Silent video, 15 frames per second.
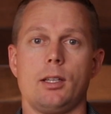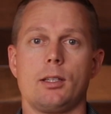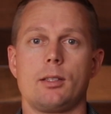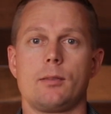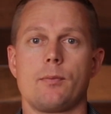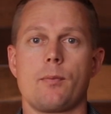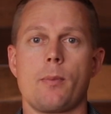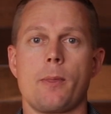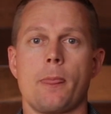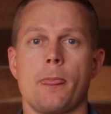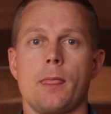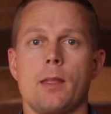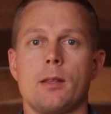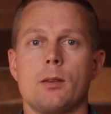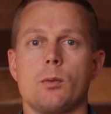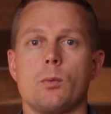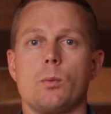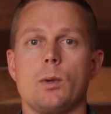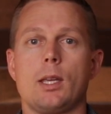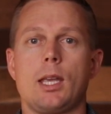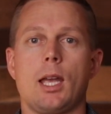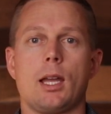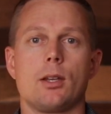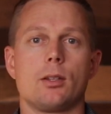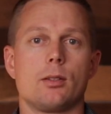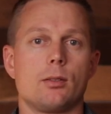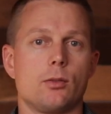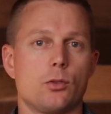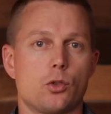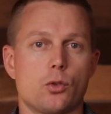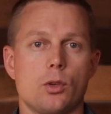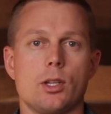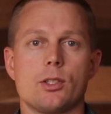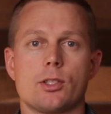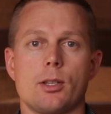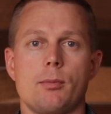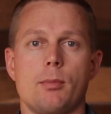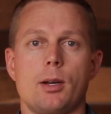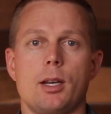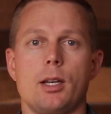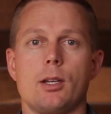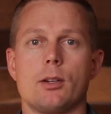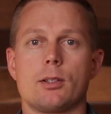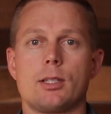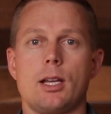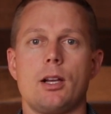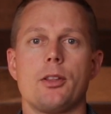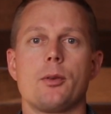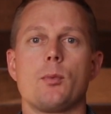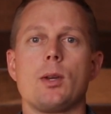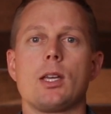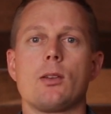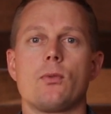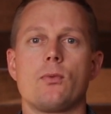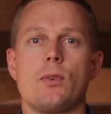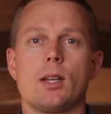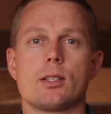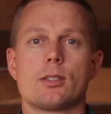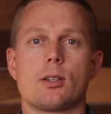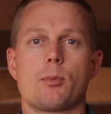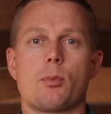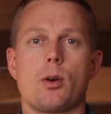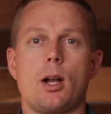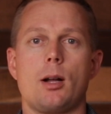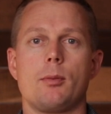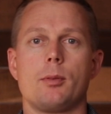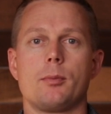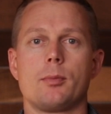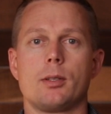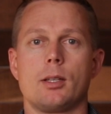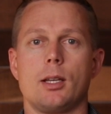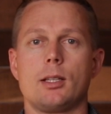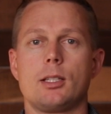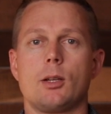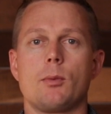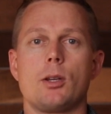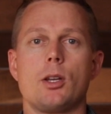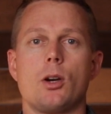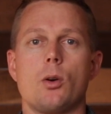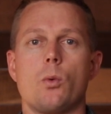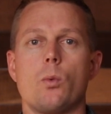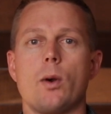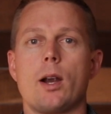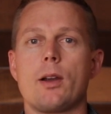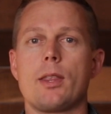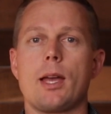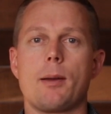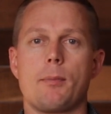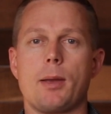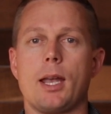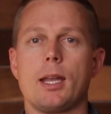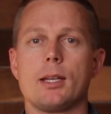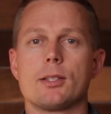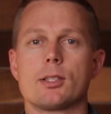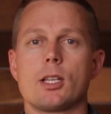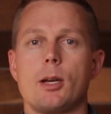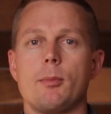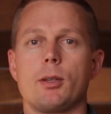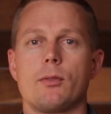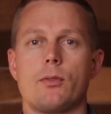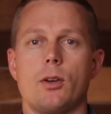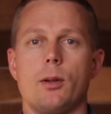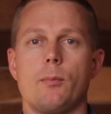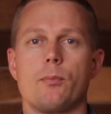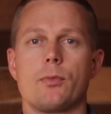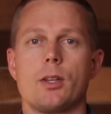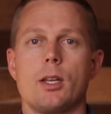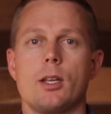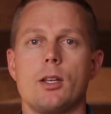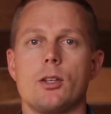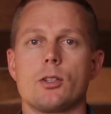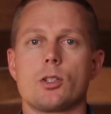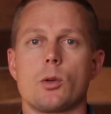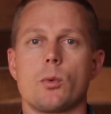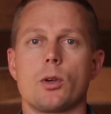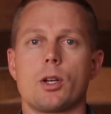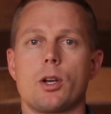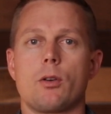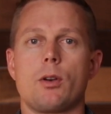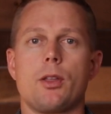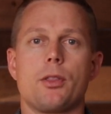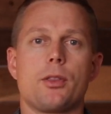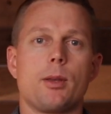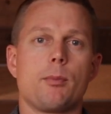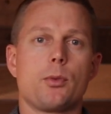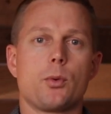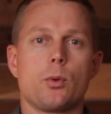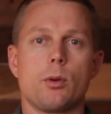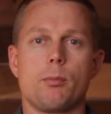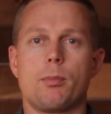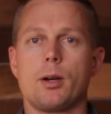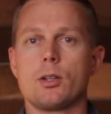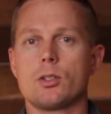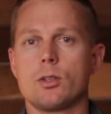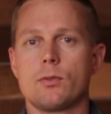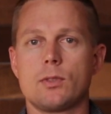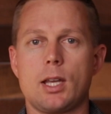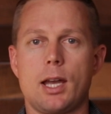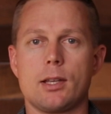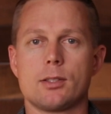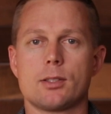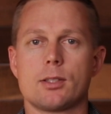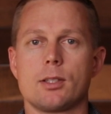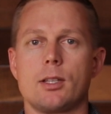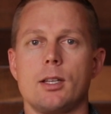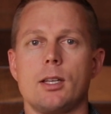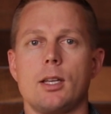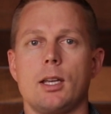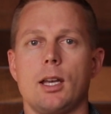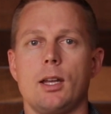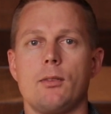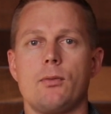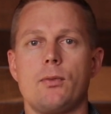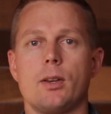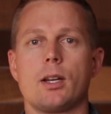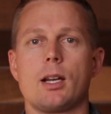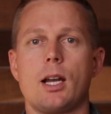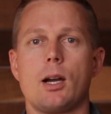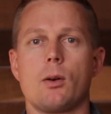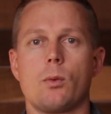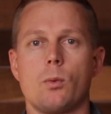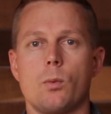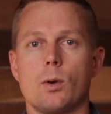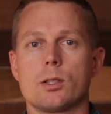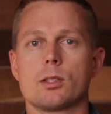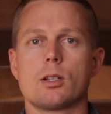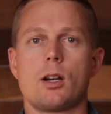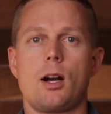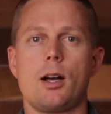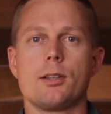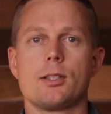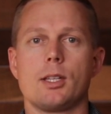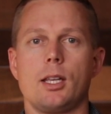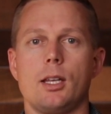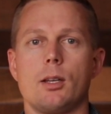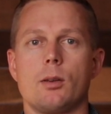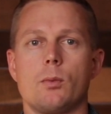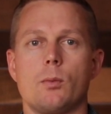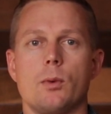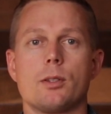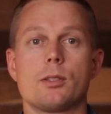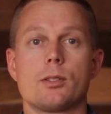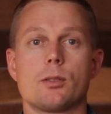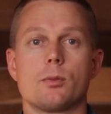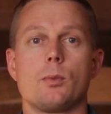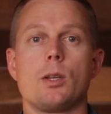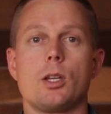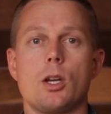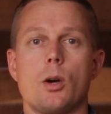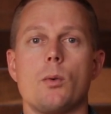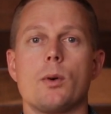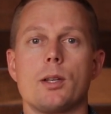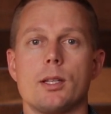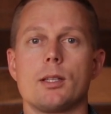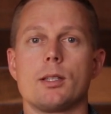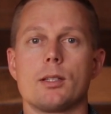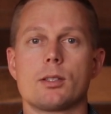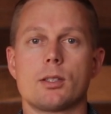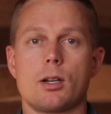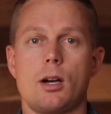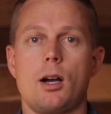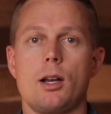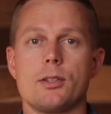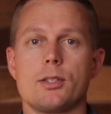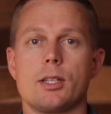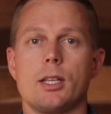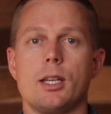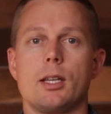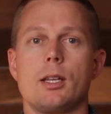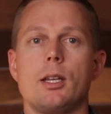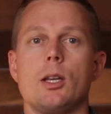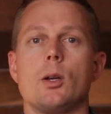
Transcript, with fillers: it. We can't treat somebody or tell them we can fix their problem until we know where that pain is coming from. So we're going to run them through a bunch of tests and figure out what's causing it. Once we know what is causing it,